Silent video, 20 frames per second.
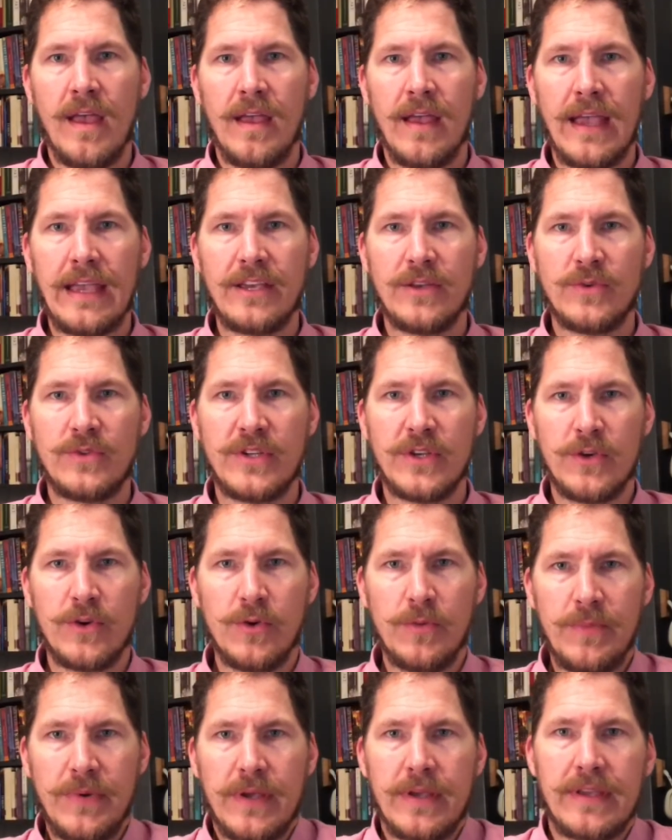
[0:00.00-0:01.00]
Hey
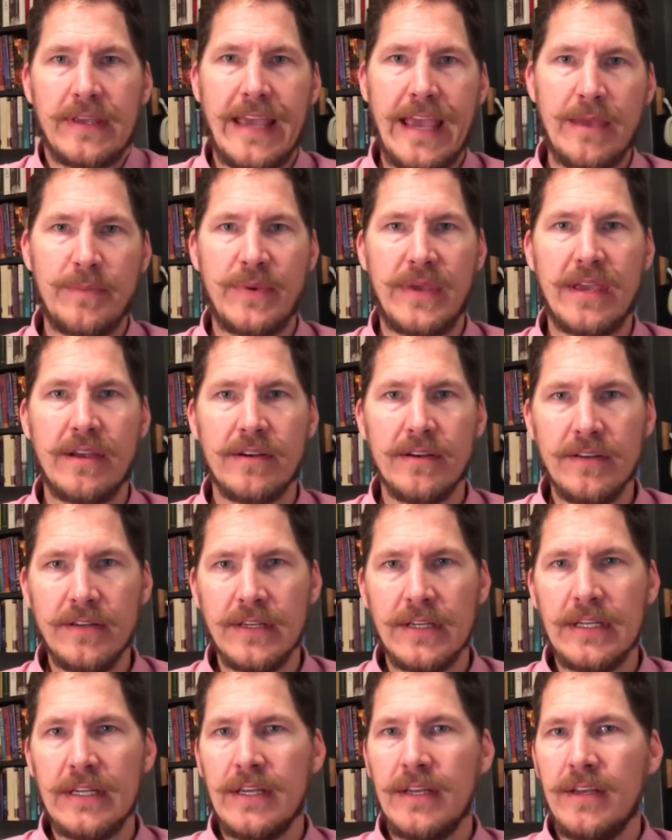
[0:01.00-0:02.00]
YouTube, Gabe
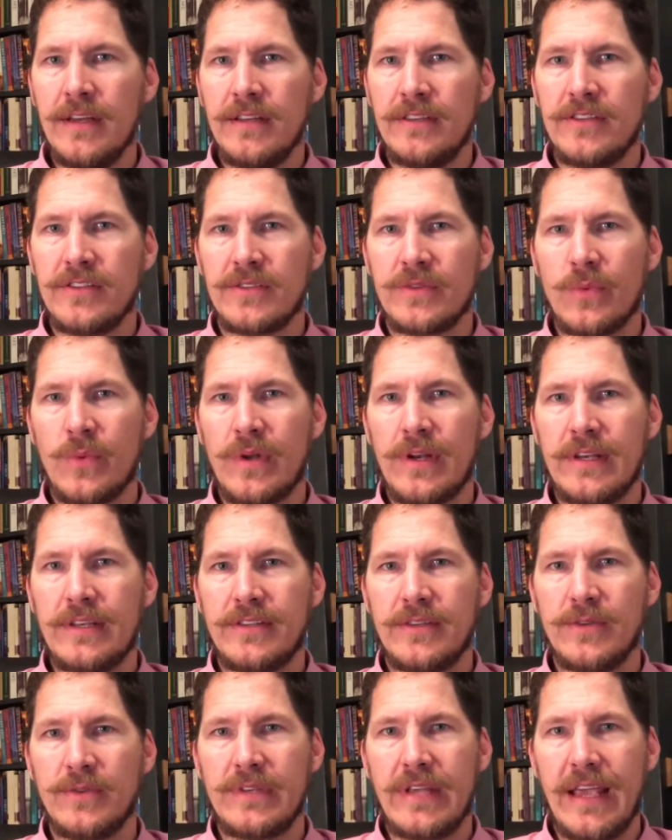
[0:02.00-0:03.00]
here. Just wanted
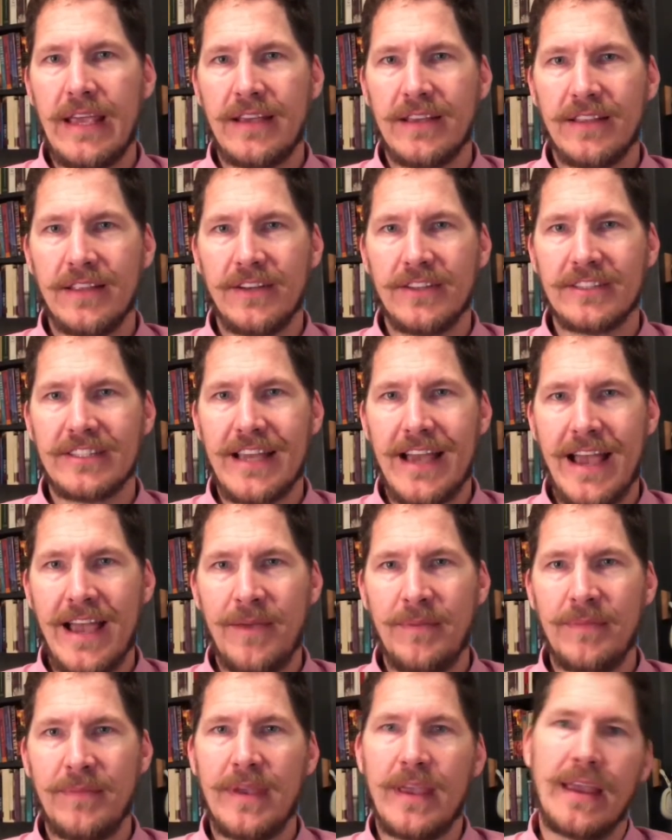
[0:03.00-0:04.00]
to take a little
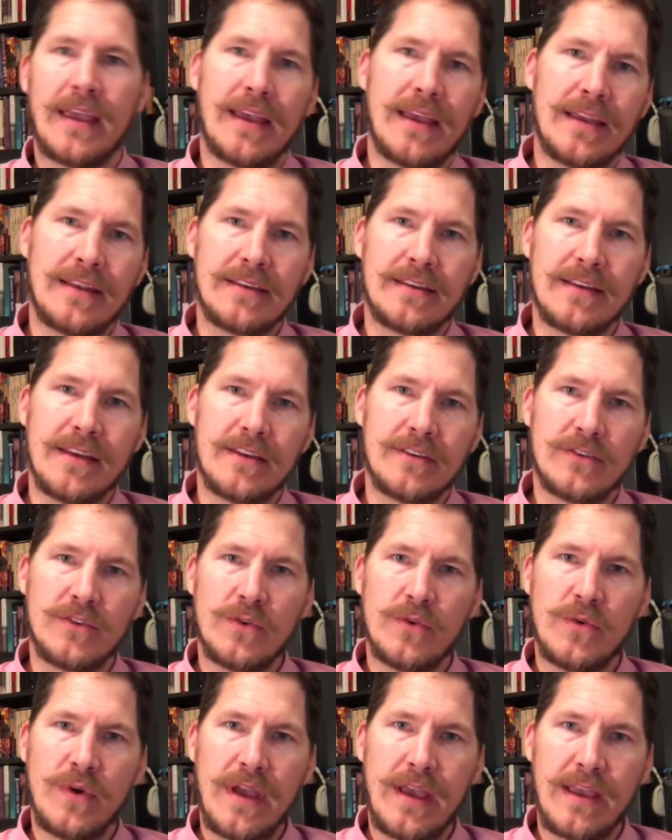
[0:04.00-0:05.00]
time and
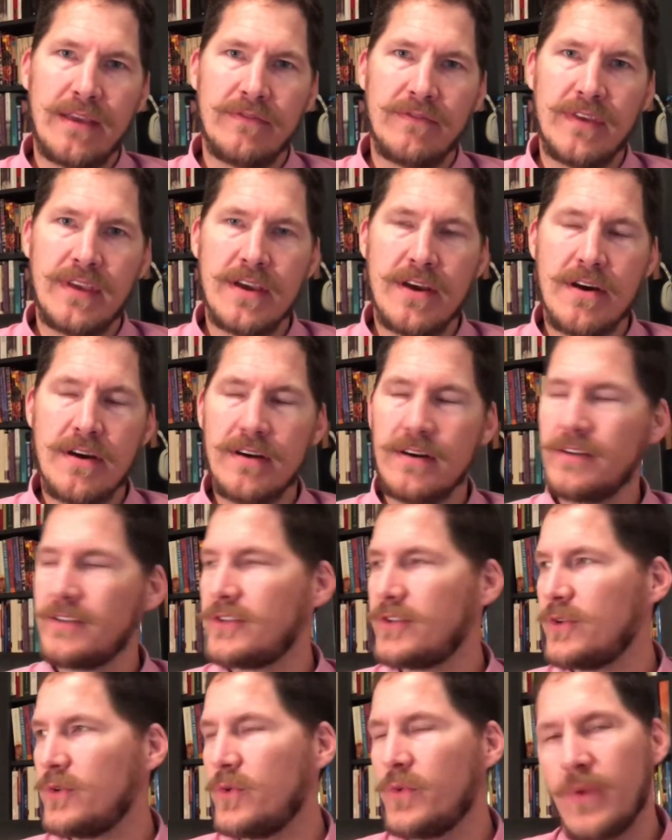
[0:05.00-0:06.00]
do a VR
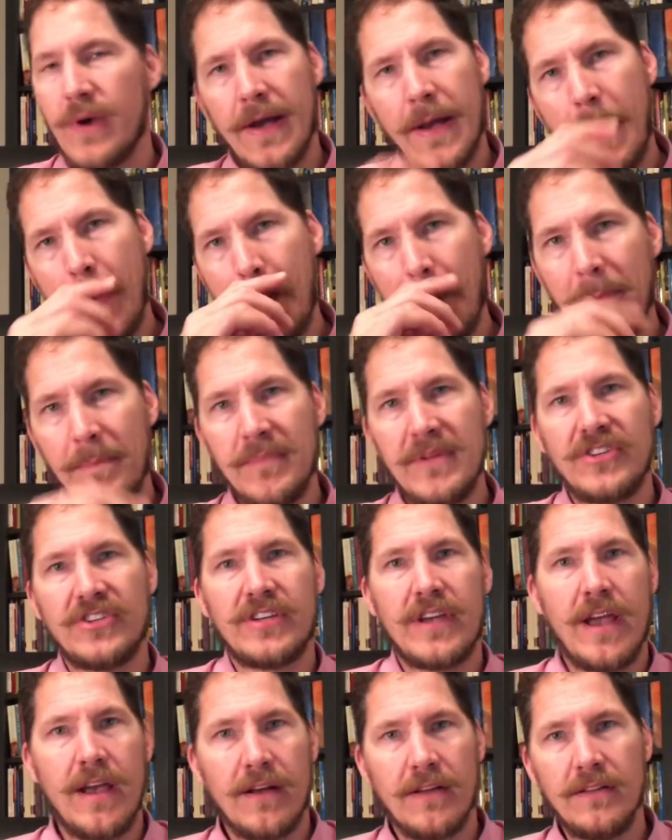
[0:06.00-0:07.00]
to
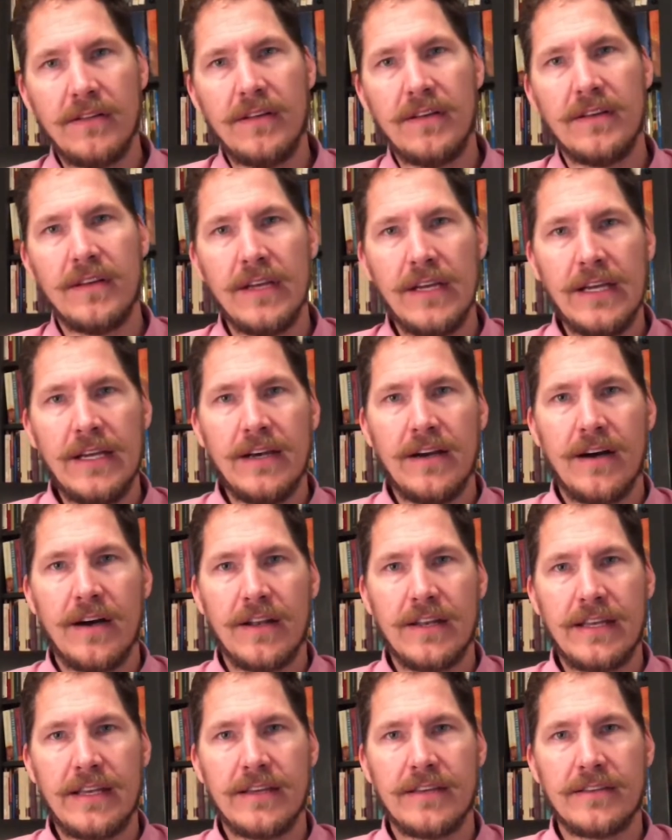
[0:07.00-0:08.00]
Michel
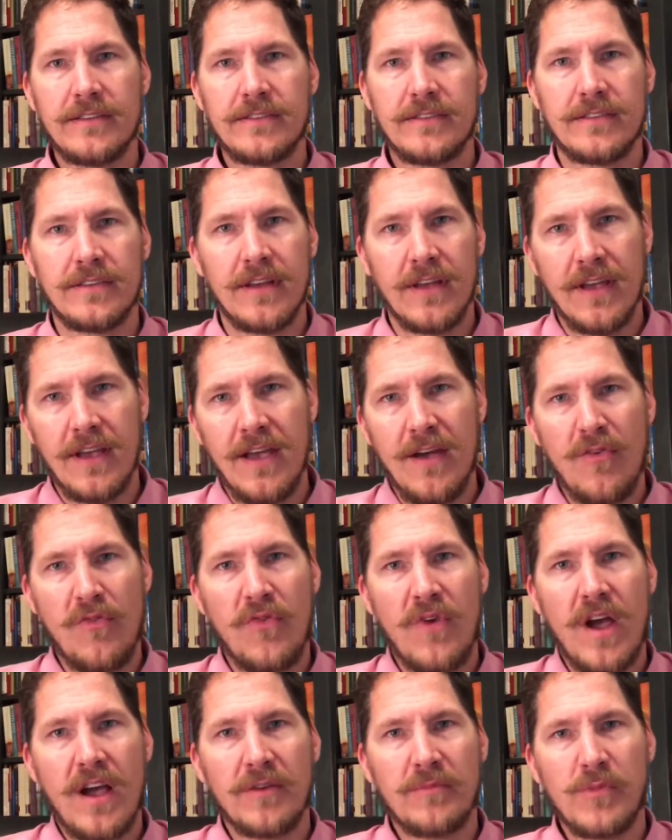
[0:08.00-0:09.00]
on his
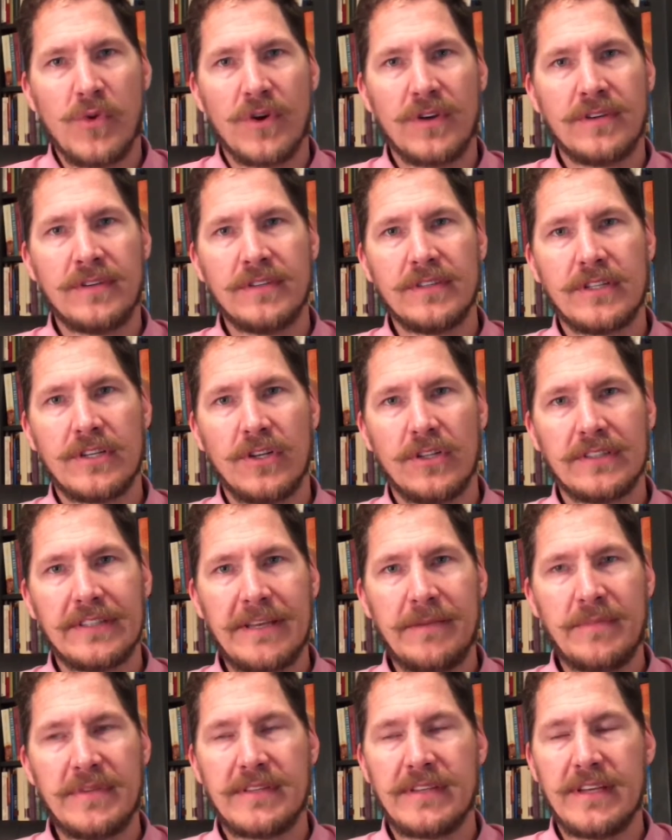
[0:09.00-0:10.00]
Frogmorton Cult
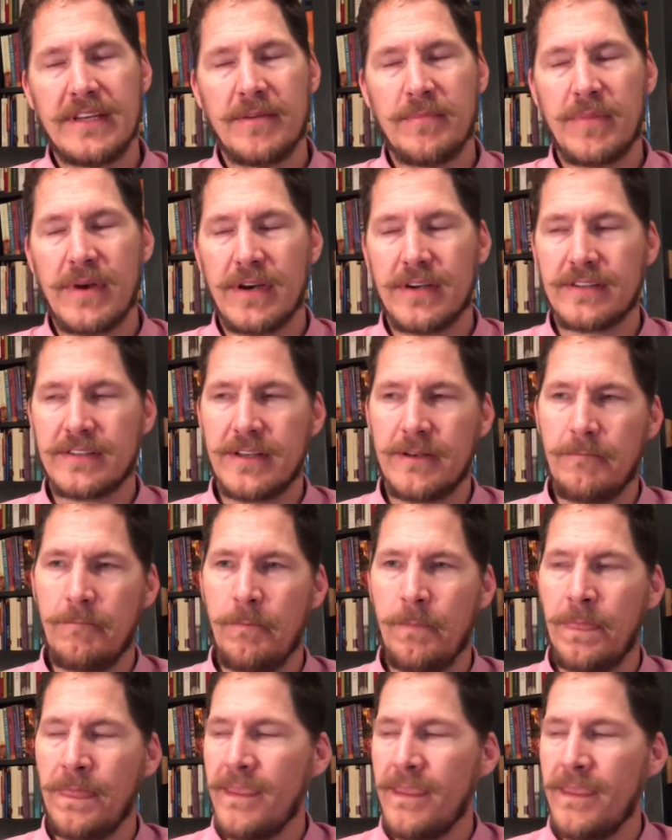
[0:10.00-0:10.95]
Embassy comparison.